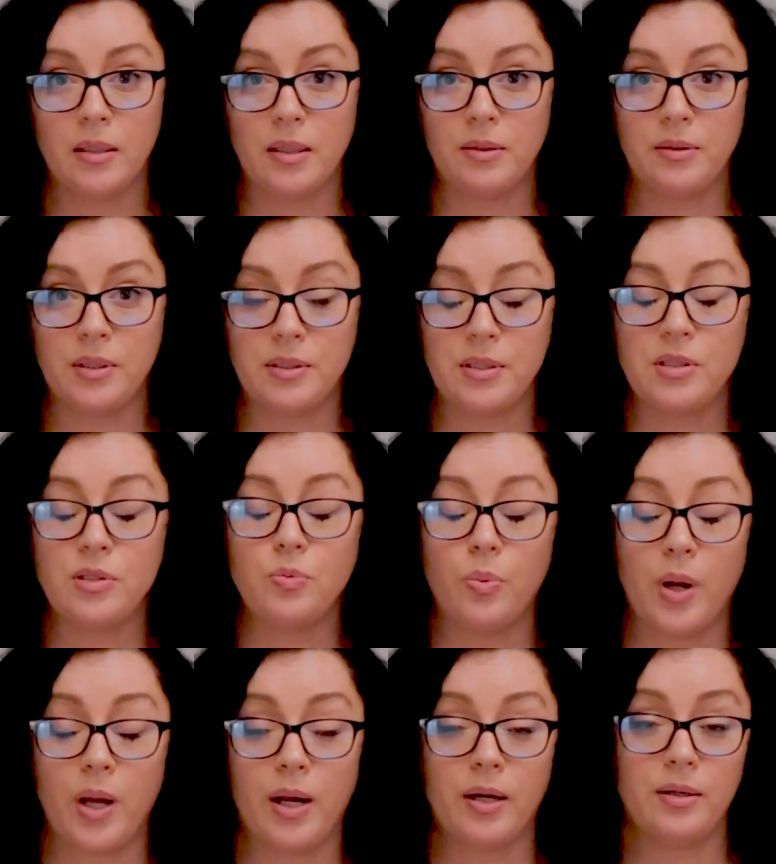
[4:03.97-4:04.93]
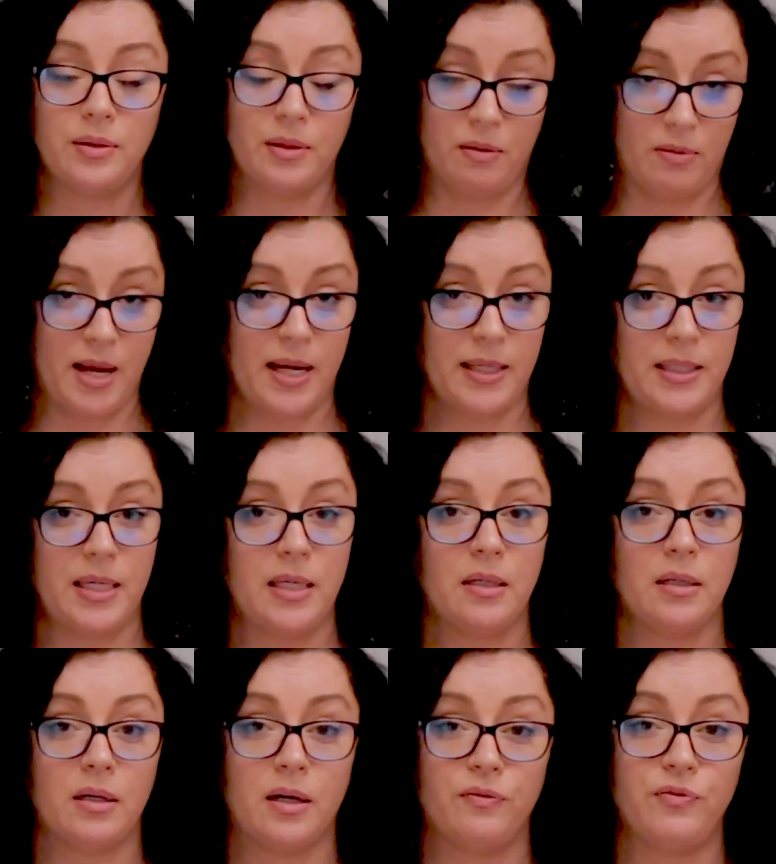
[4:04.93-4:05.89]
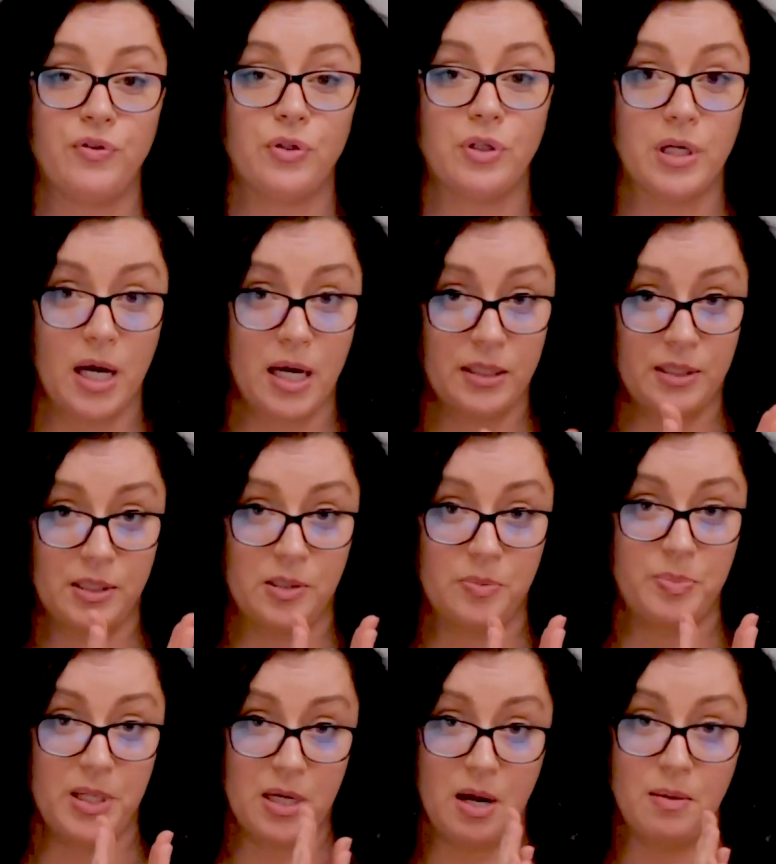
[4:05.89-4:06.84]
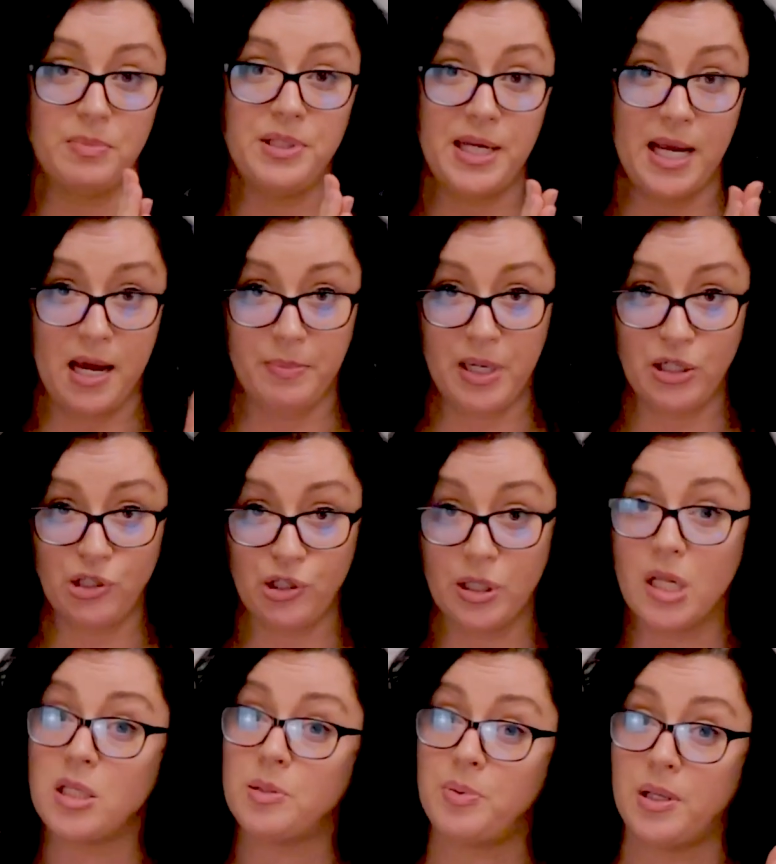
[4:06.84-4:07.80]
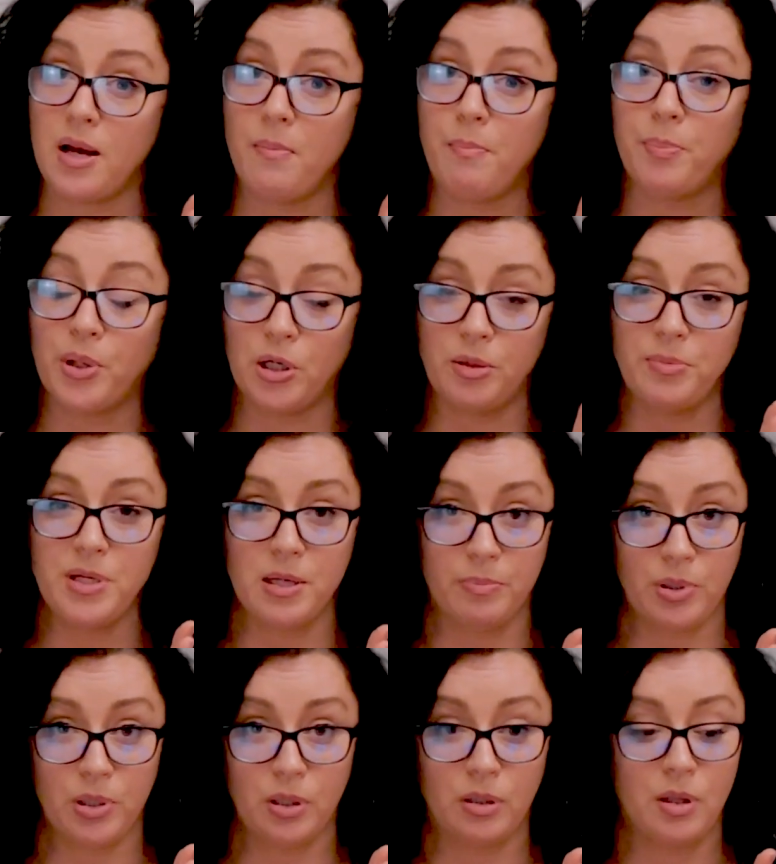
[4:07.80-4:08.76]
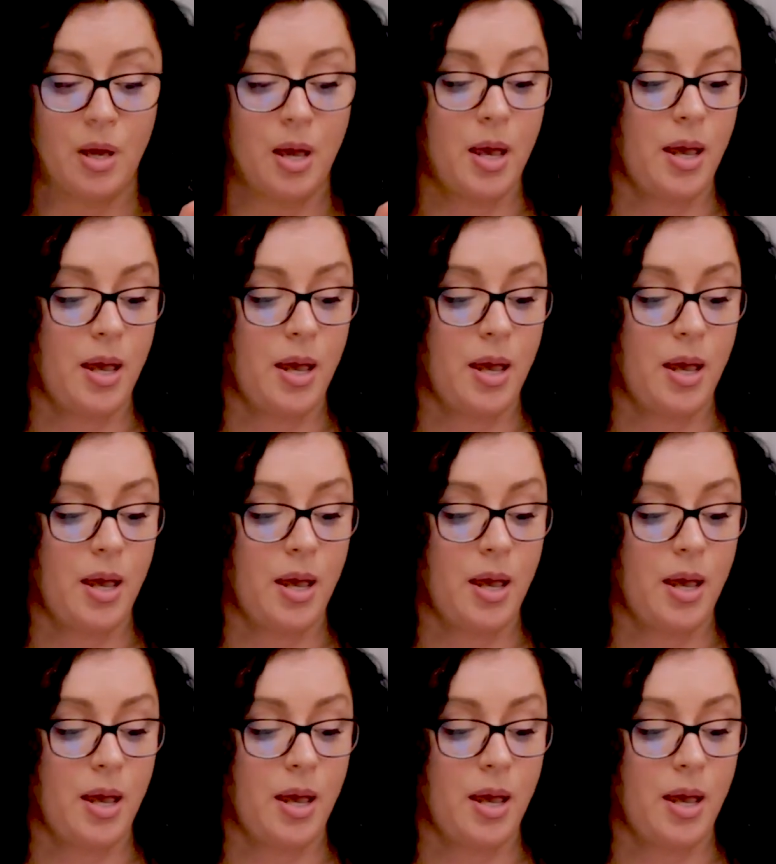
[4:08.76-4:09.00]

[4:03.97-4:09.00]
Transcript: Now, this is where the lining of your guts become damaged and it's become permeable,